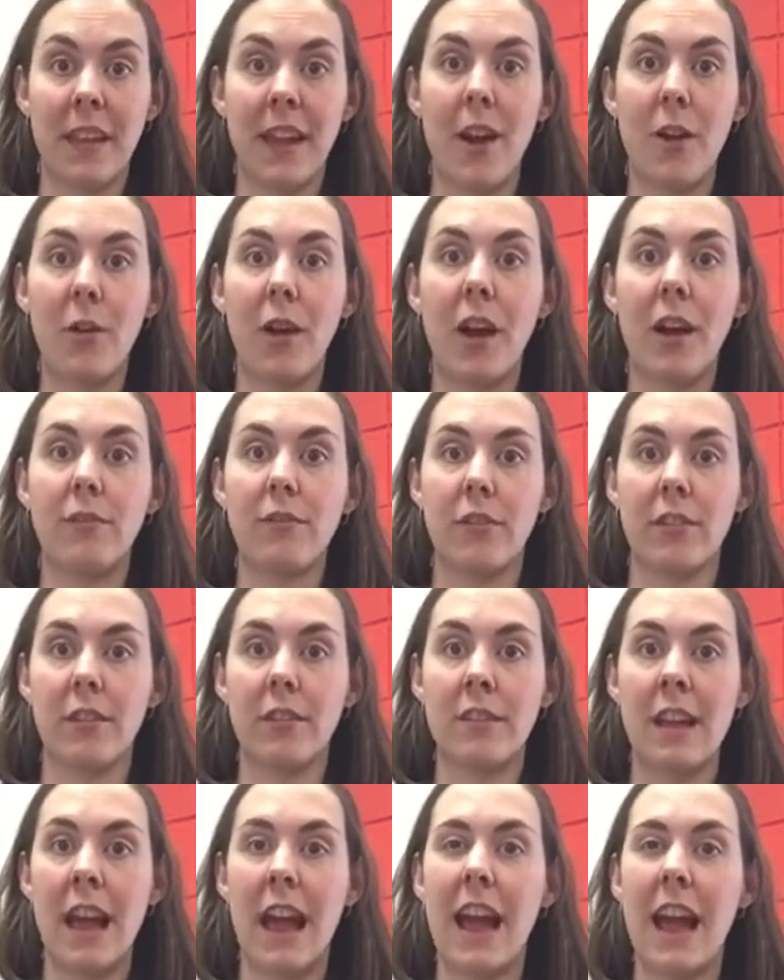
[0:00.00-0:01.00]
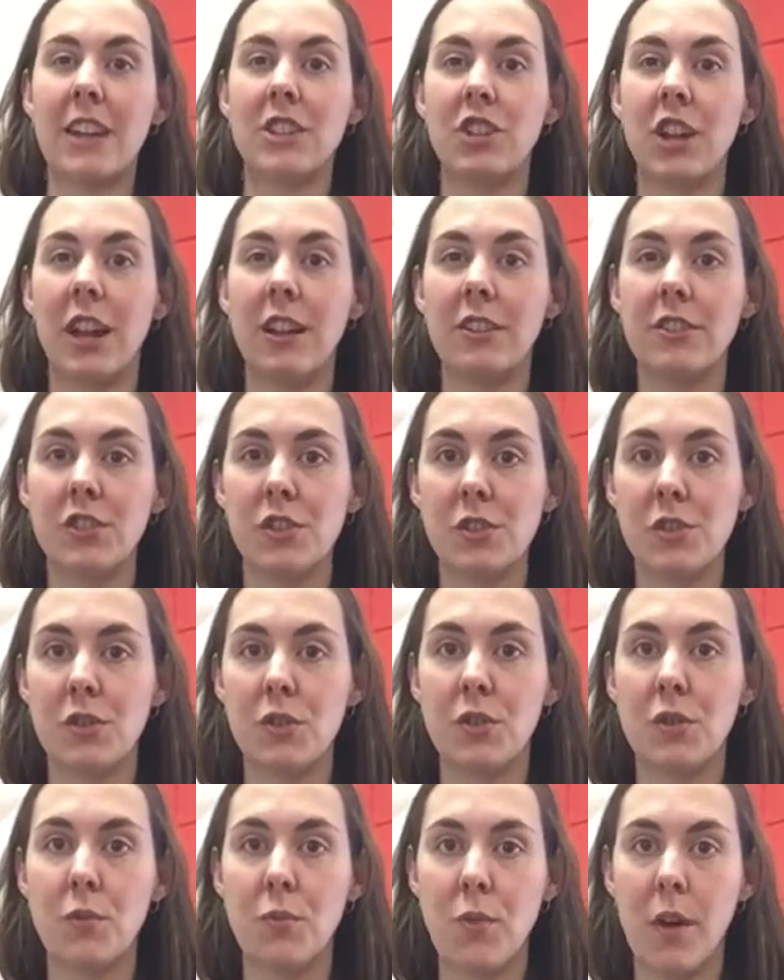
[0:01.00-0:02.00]
However, I challenge you to
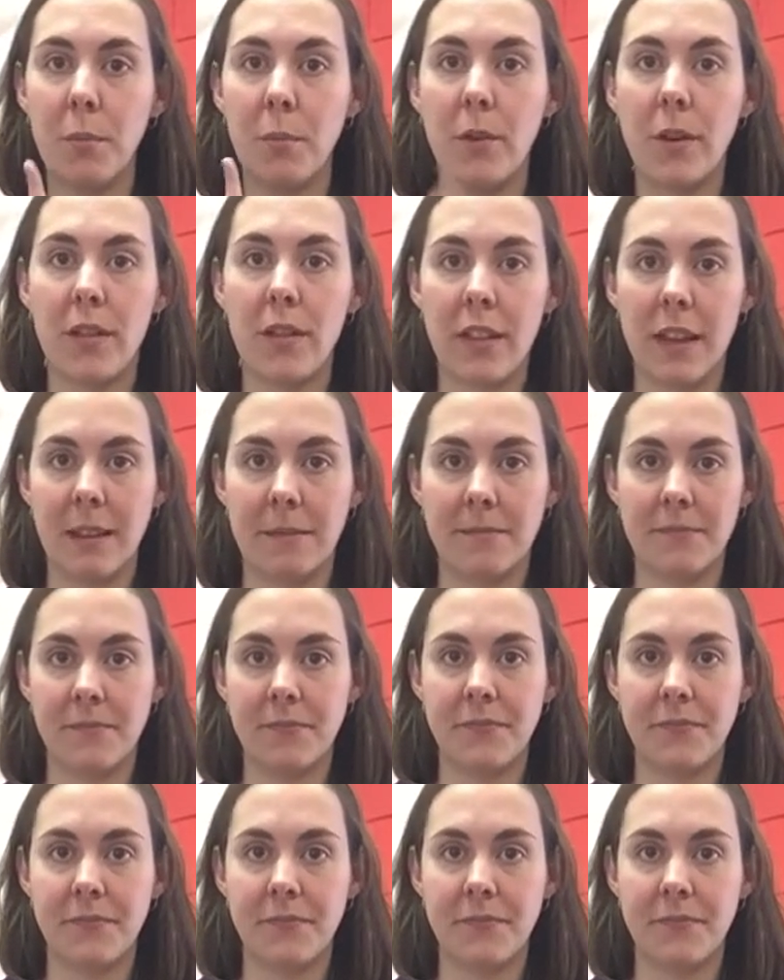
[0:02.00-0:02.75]
do one more thing.